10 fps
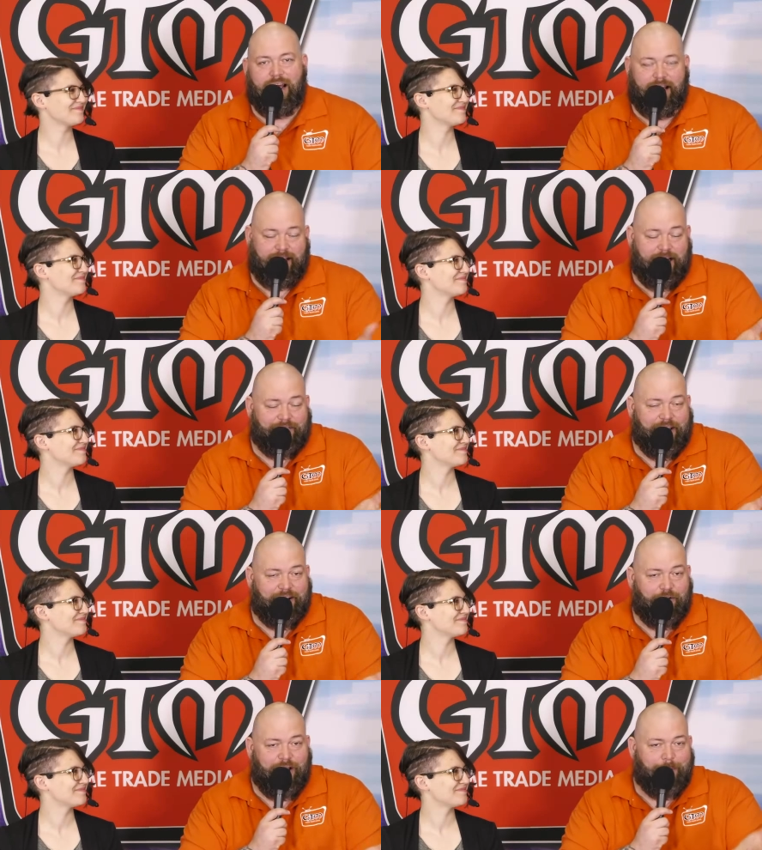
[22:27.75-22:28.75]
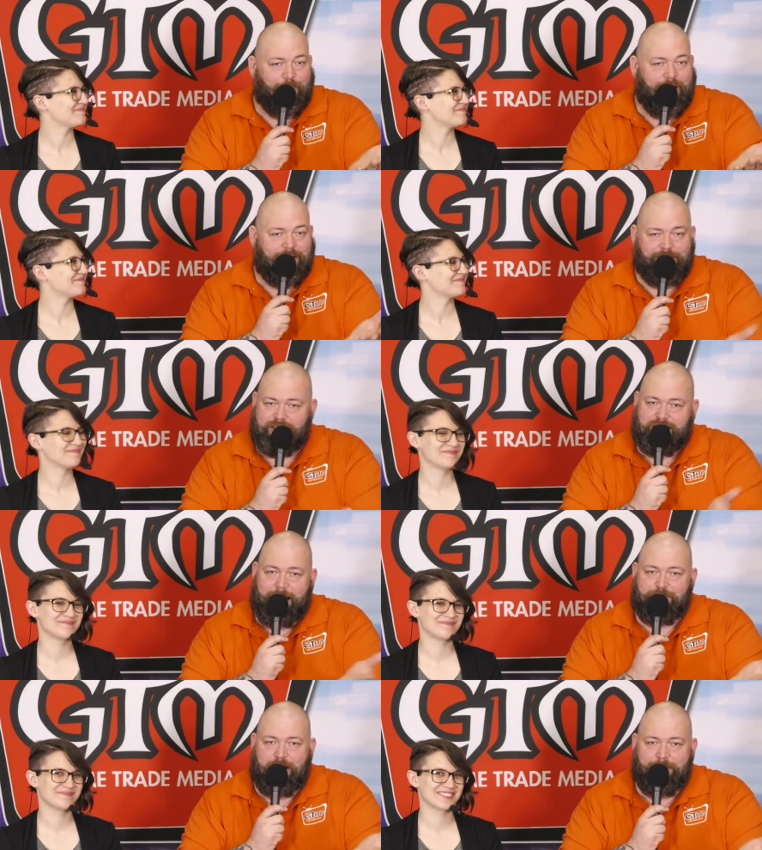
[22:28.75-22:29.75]
Speaker 1: And on that note, I'm Rick. This is
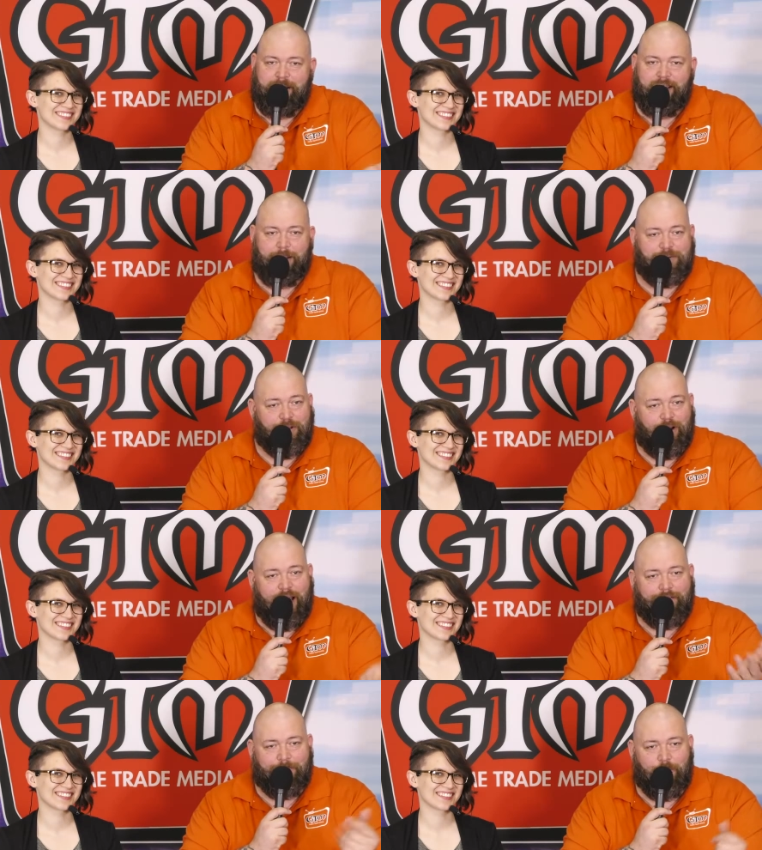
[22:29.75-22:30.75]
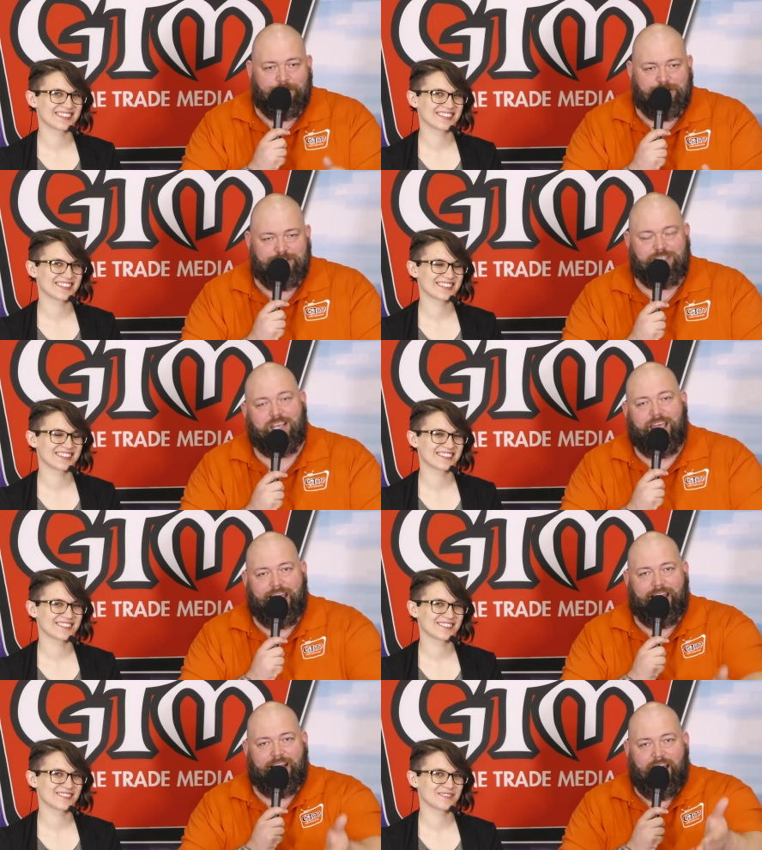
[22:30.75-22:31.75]
Game Trade Media coming to you live from Origins,
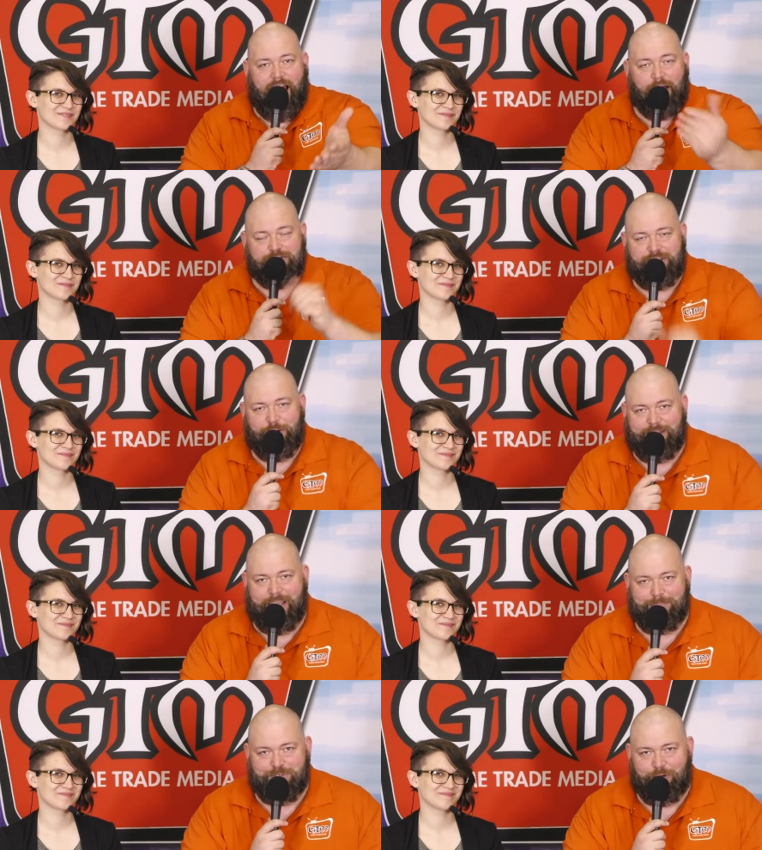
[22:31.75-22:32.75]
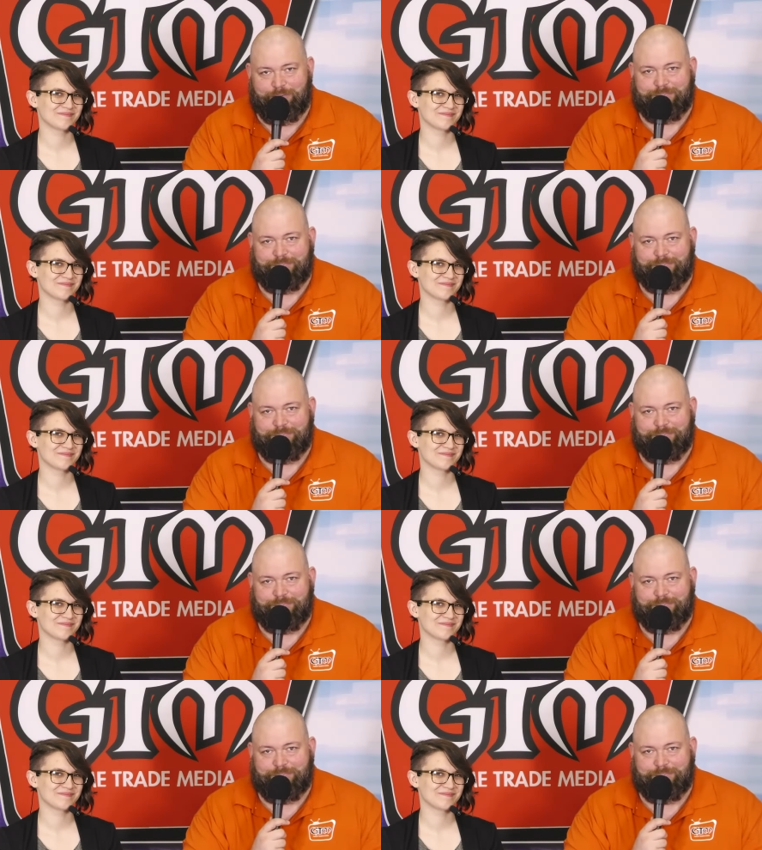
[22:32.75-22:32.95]
and I'll see you at the game store.